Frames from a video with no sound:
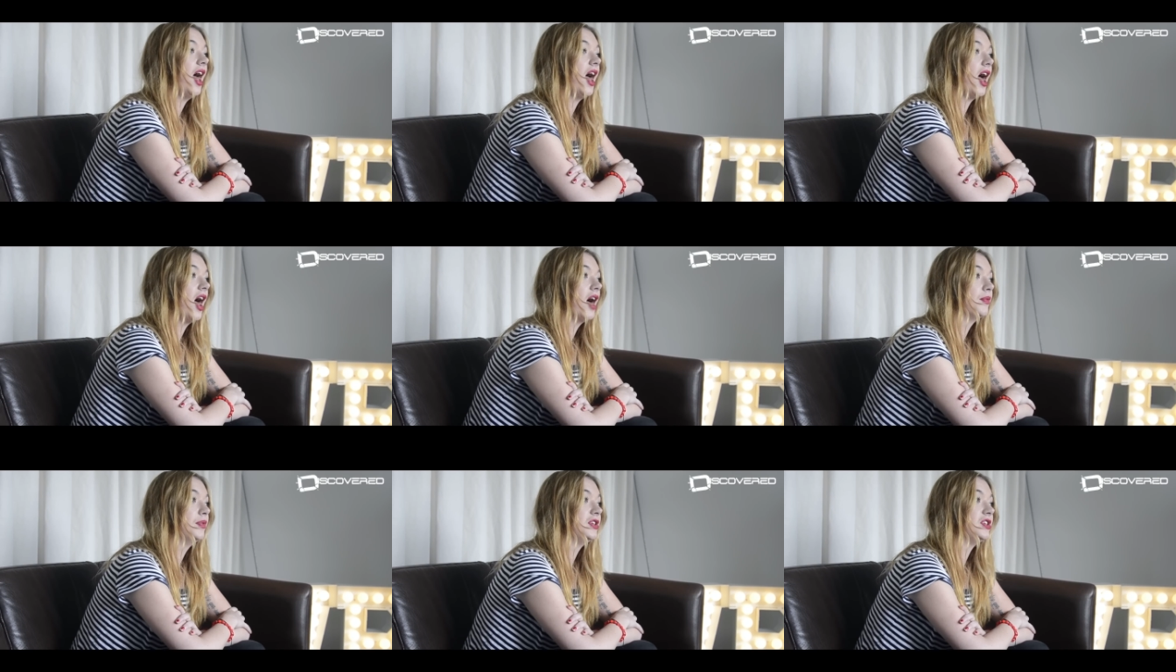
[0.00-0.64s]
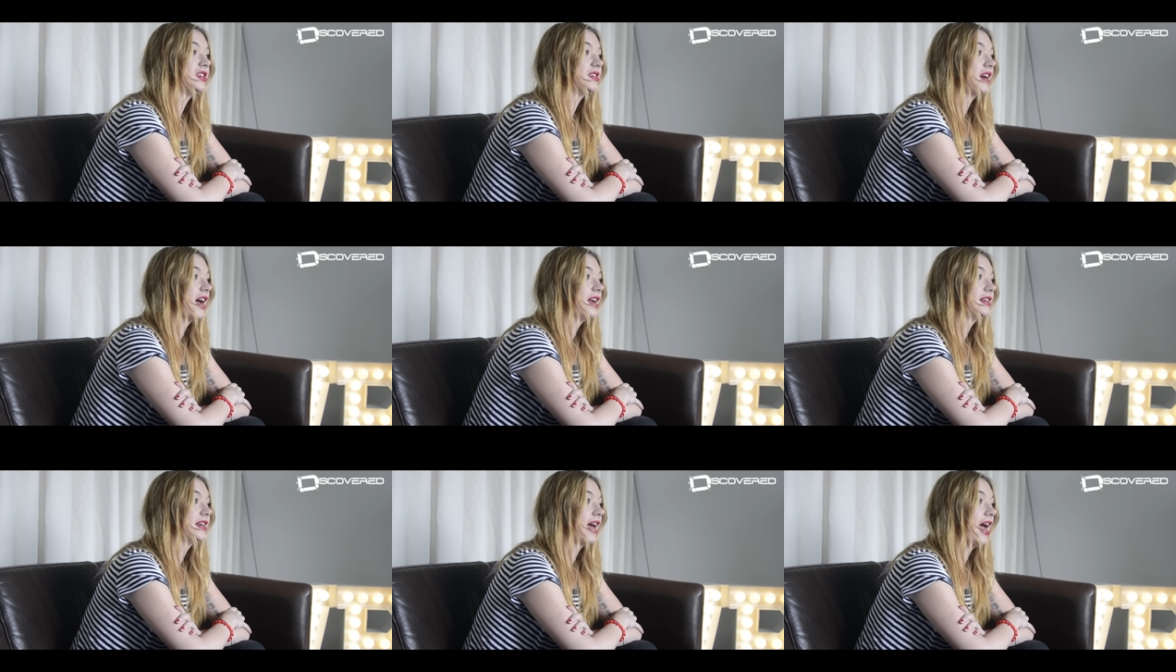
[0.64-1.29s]
uh, we just
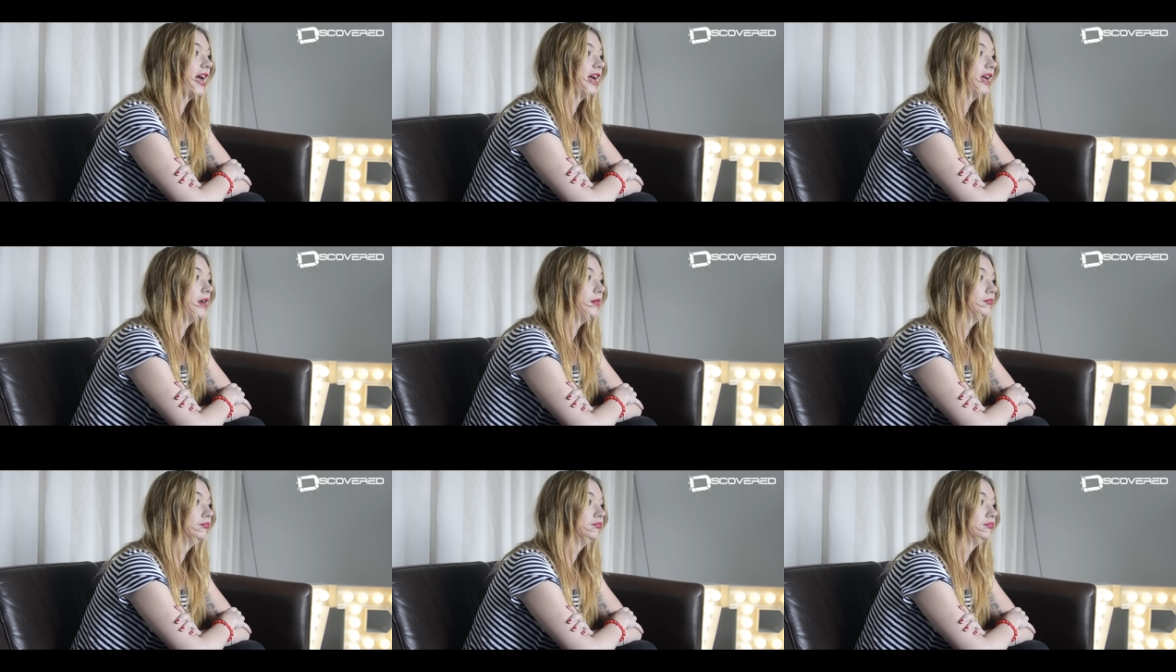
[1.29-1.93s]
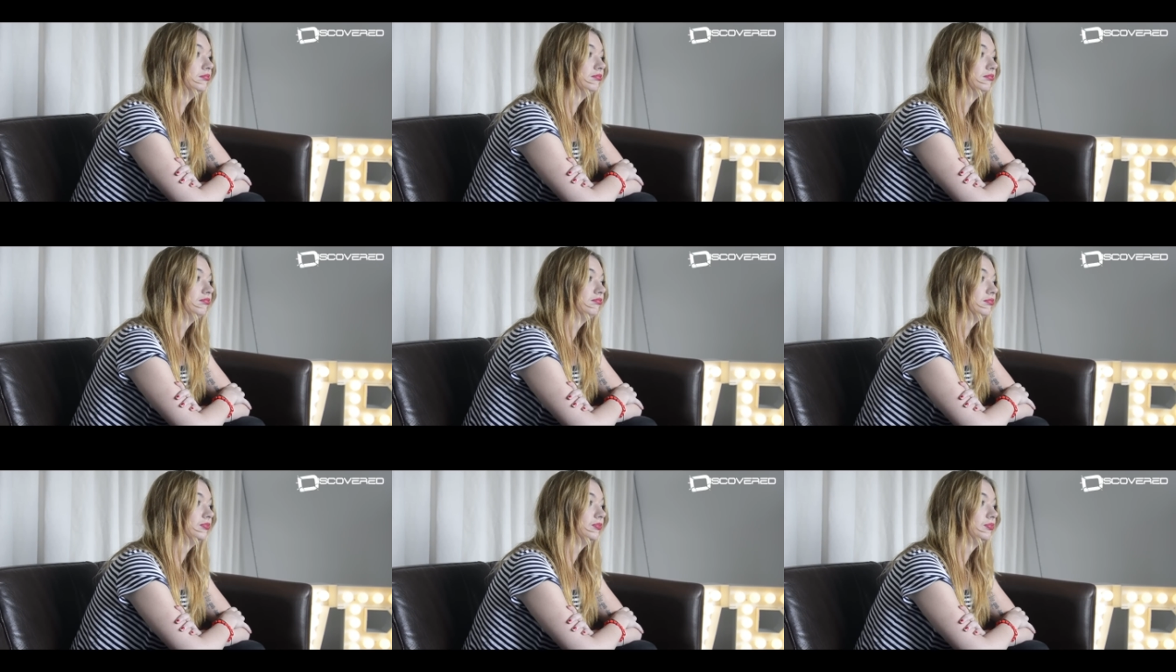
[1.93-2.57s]
started getting
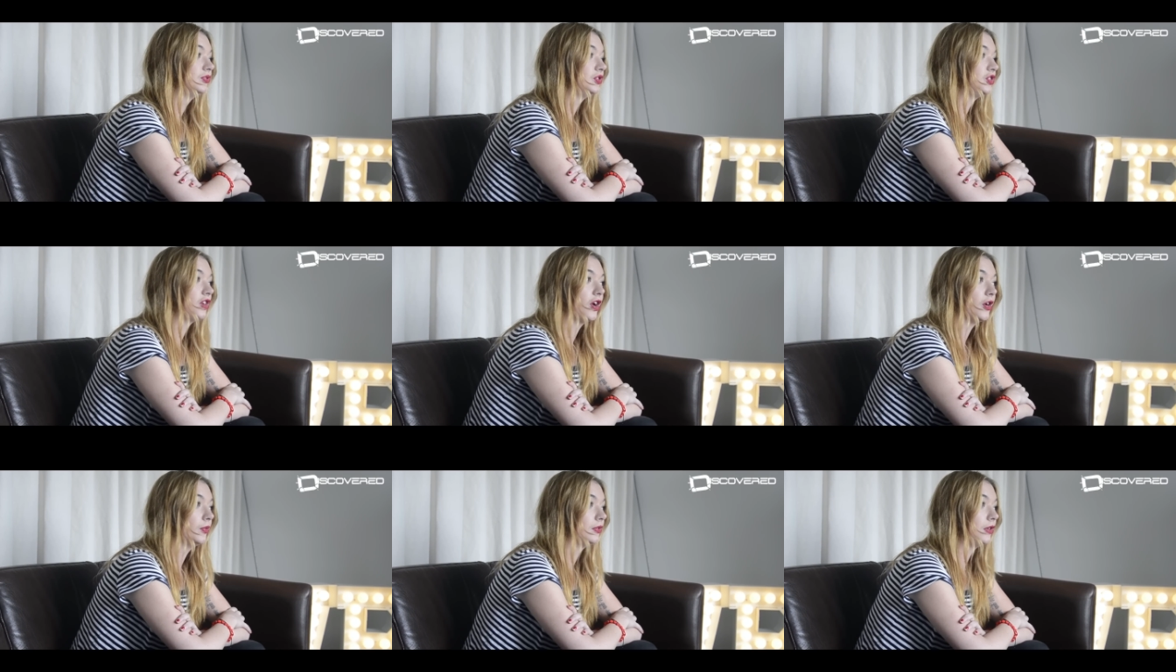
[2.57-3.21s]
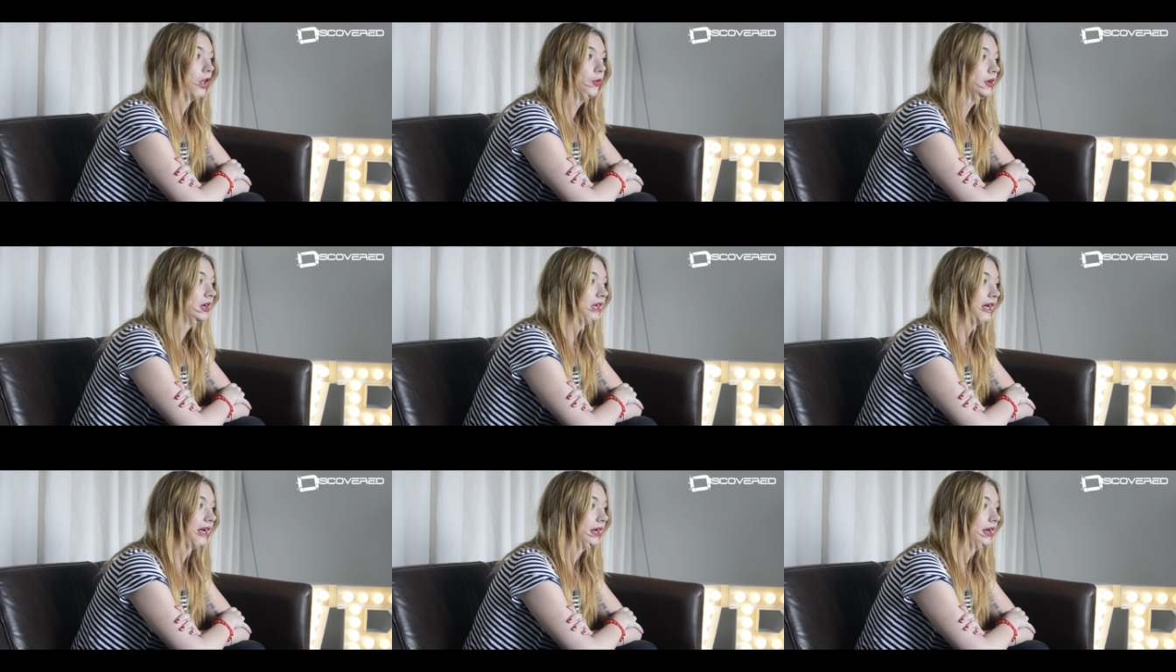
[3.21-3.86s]
shows
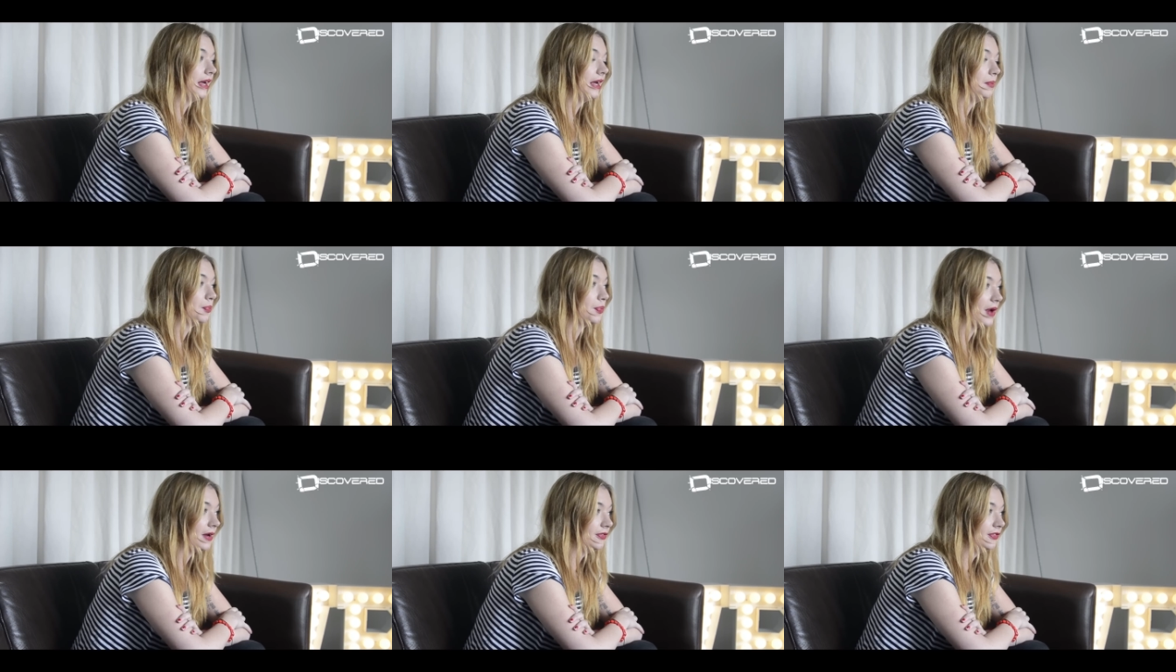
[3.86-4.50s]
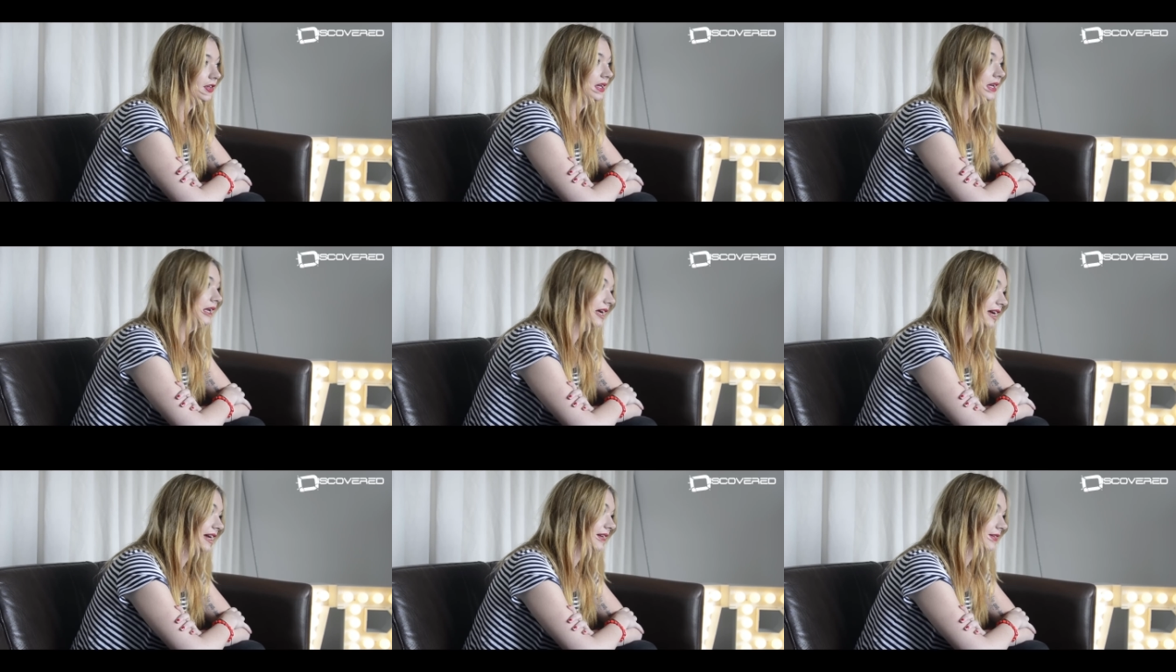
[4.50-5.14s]
locally in Bradford and
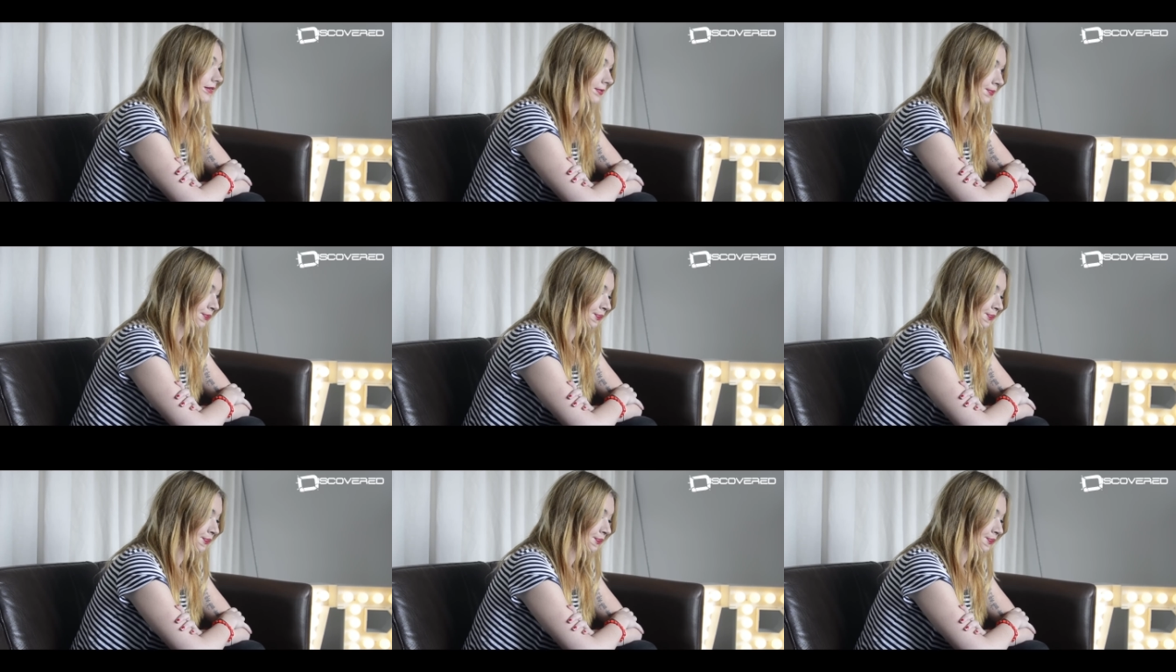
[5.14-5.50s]
Leeds.